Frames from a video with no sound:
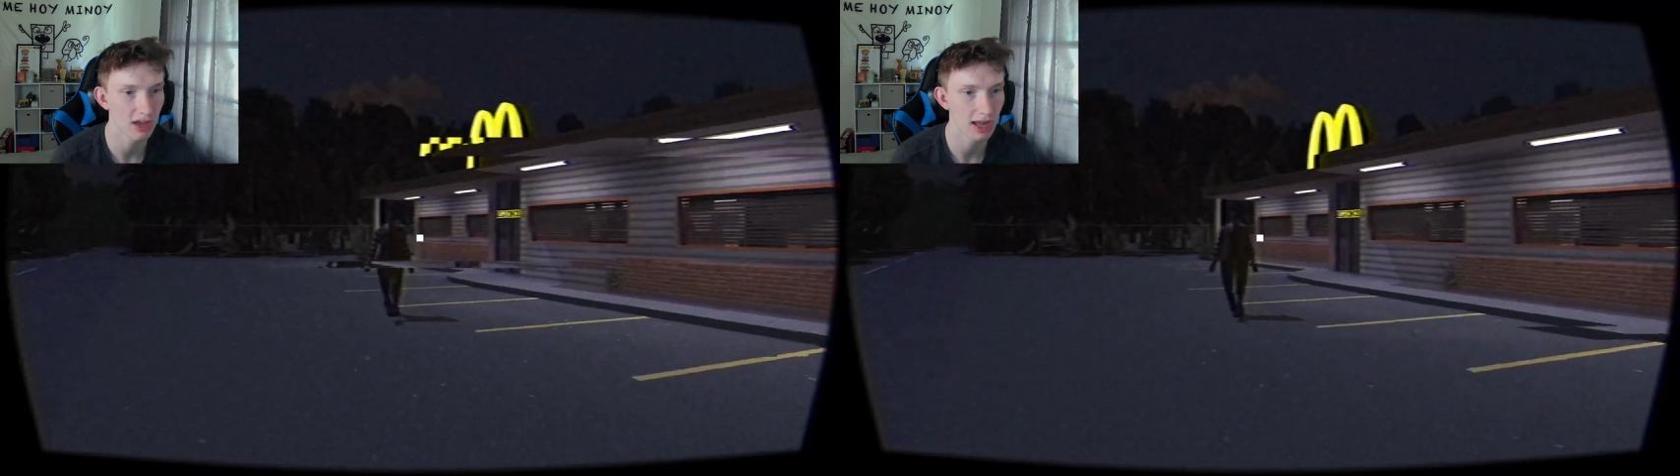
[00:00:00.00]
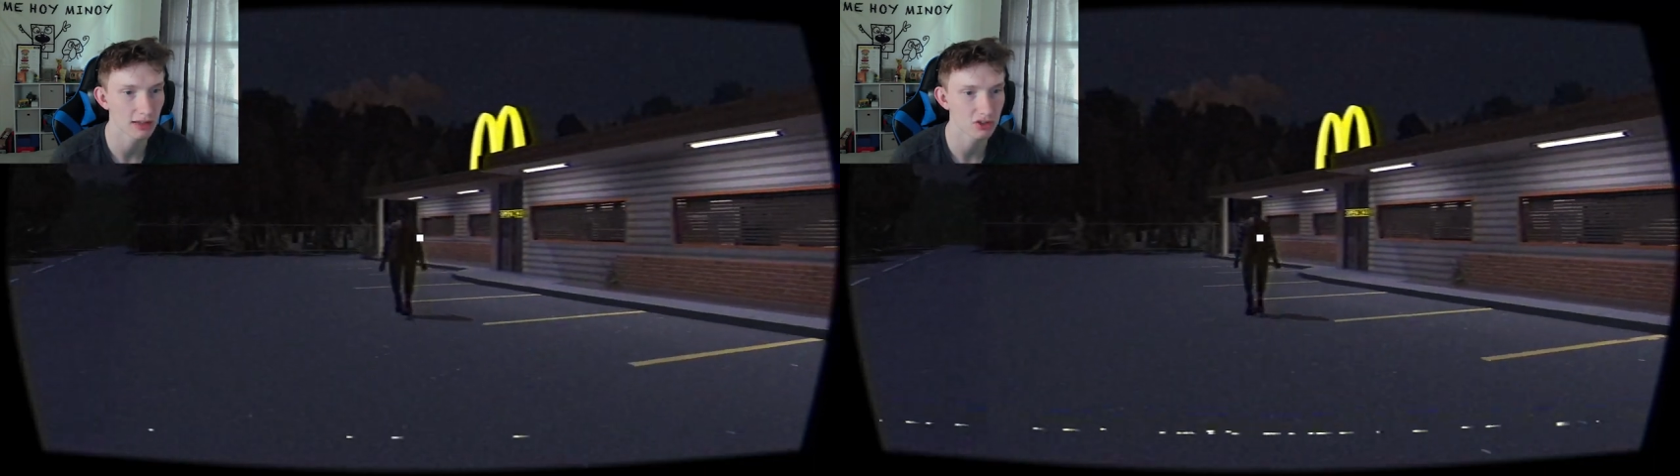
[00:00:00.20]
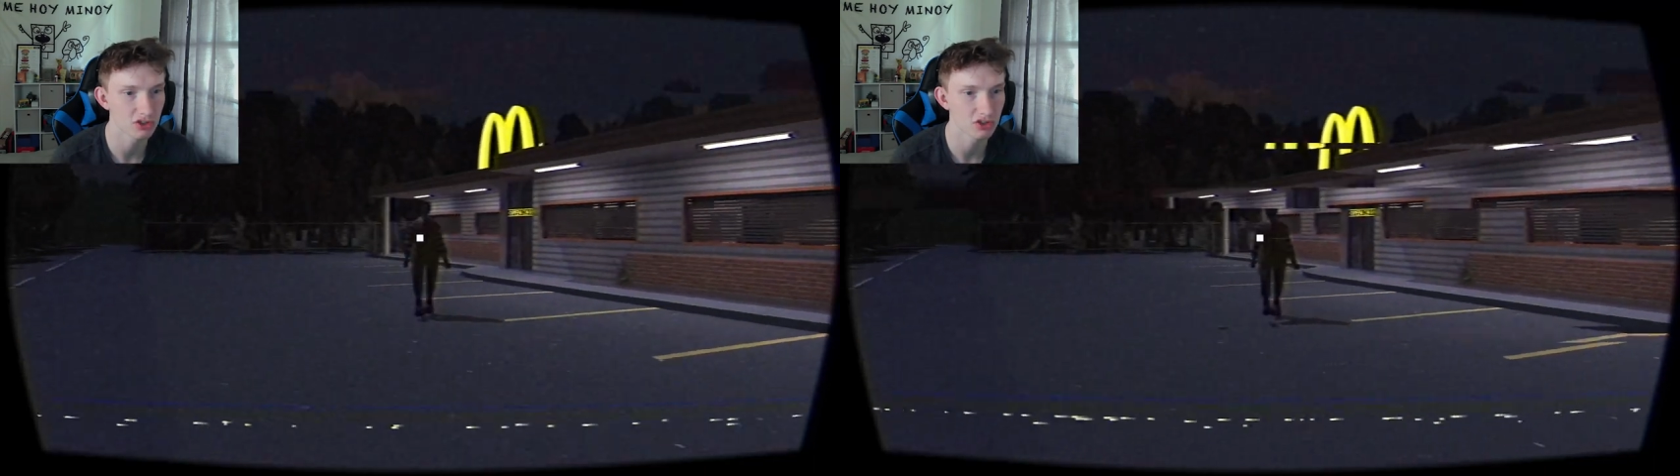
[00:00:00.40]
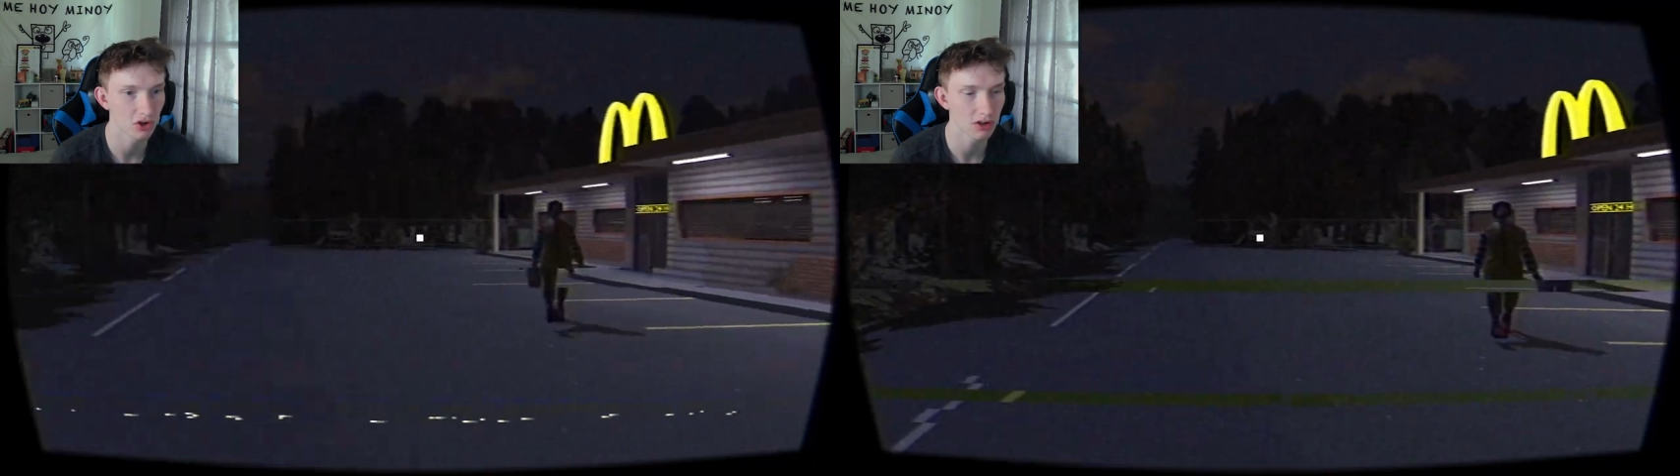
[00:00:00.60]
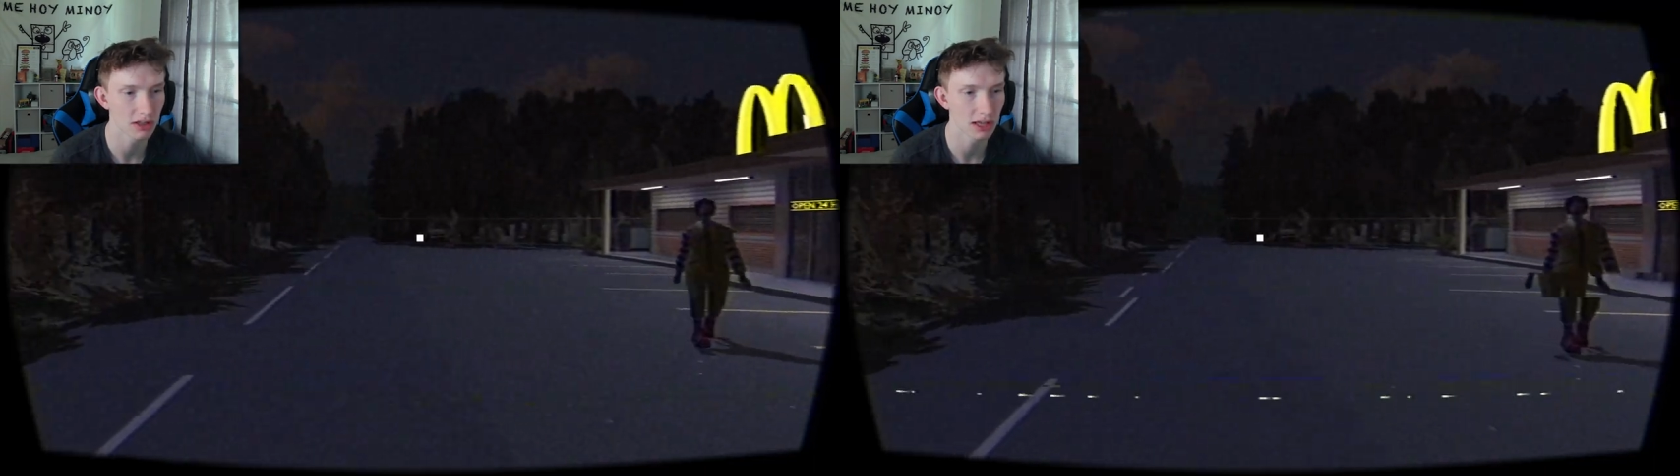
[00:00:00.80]
at the
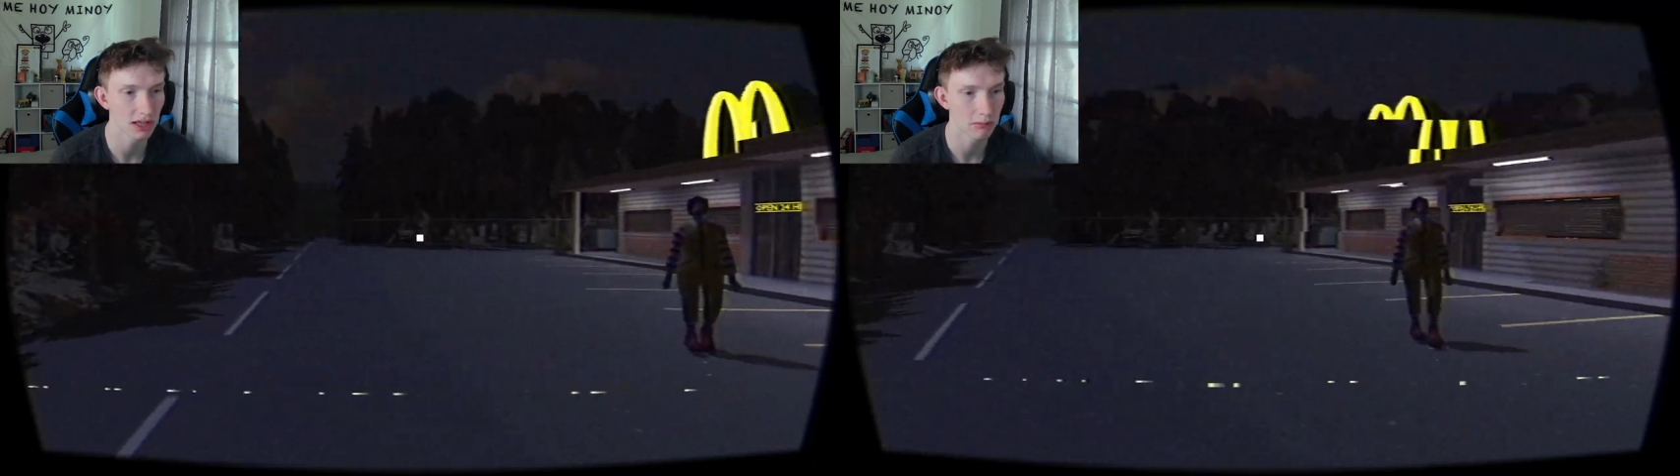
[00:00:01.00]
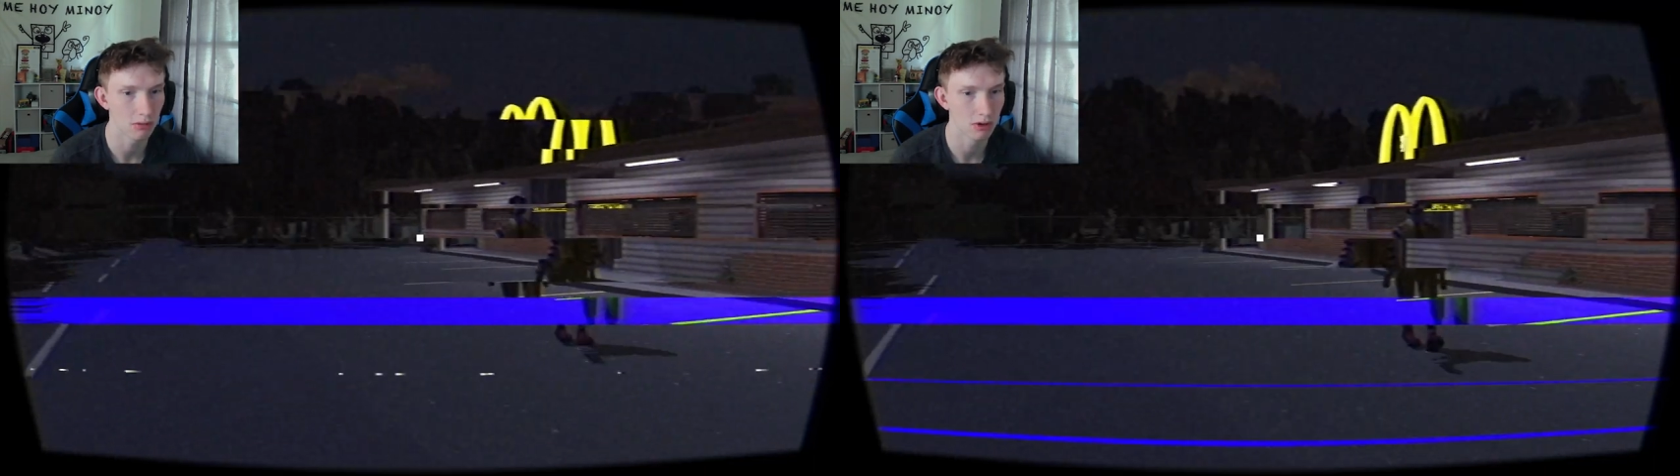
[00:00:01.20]
start of the game.